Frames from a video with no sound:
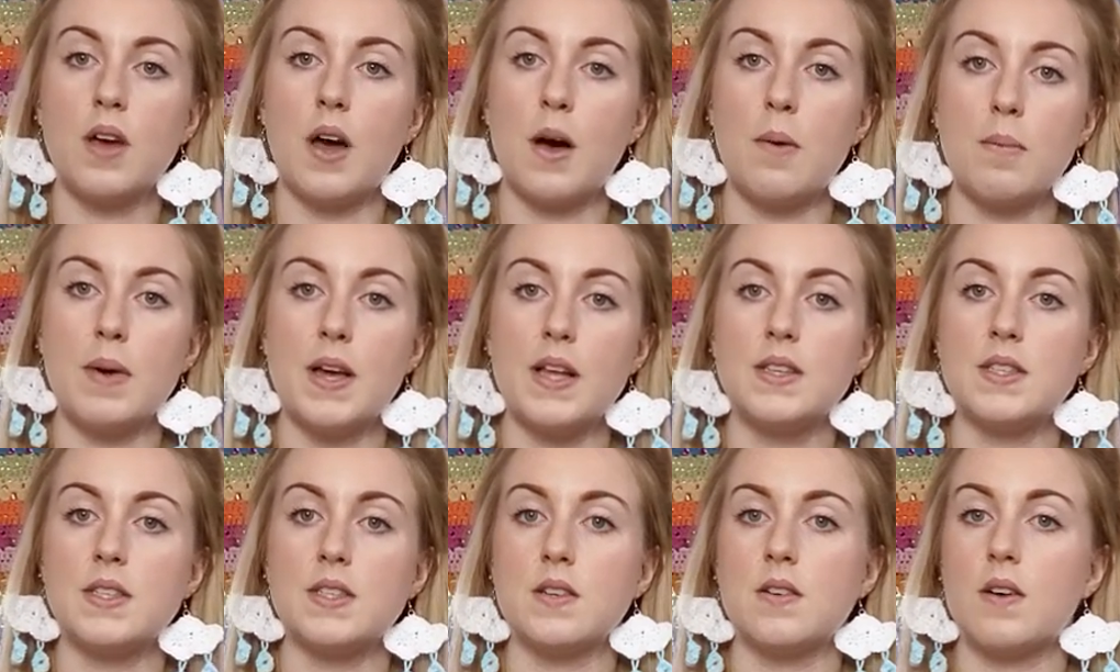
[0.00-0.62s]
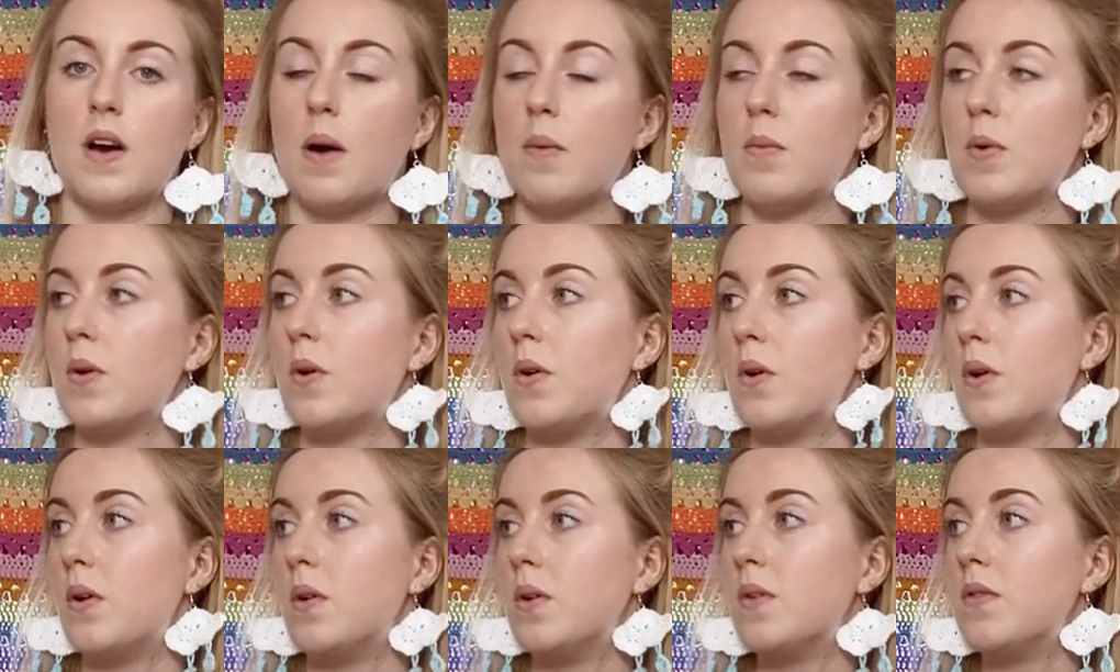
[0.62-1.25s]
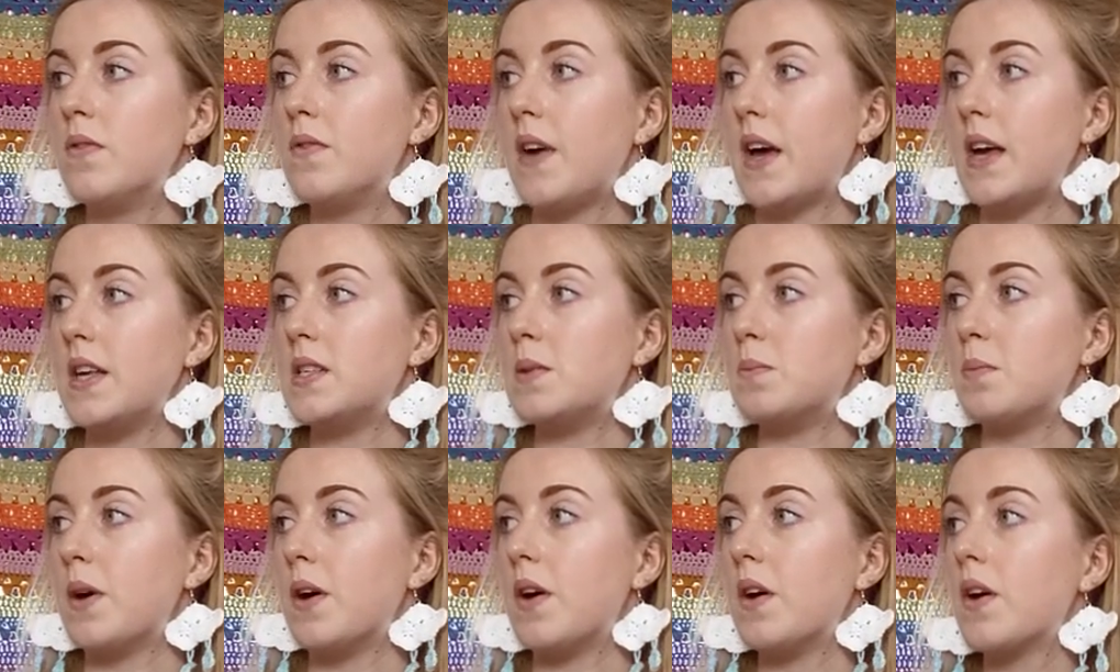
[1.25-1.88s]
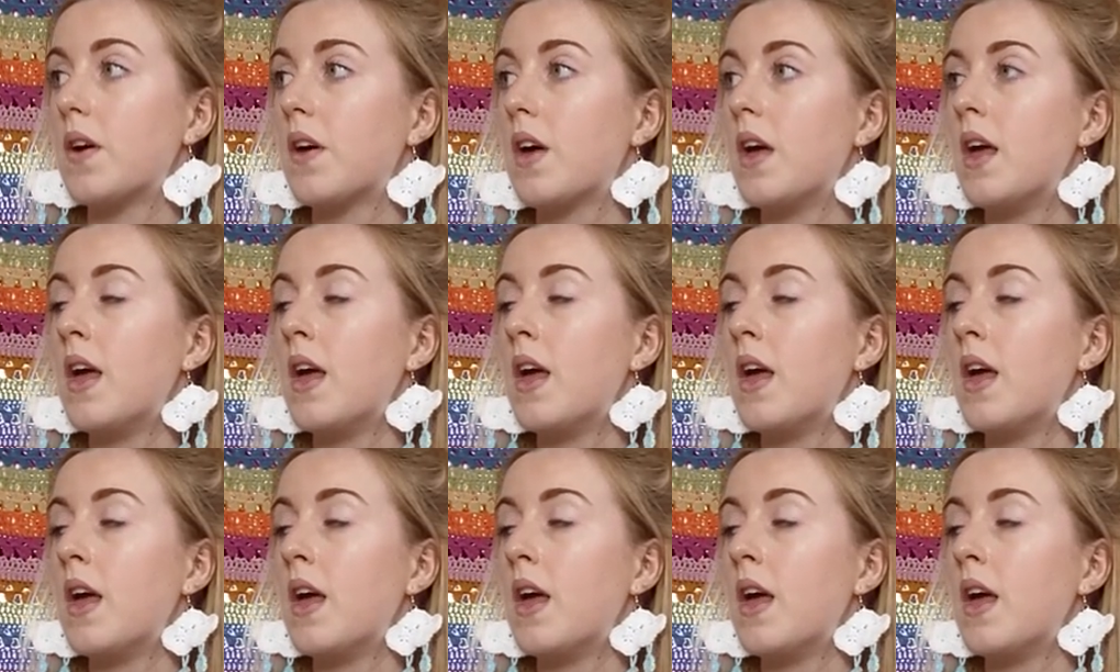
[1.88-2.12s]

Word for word: um, Instagram or Facebook.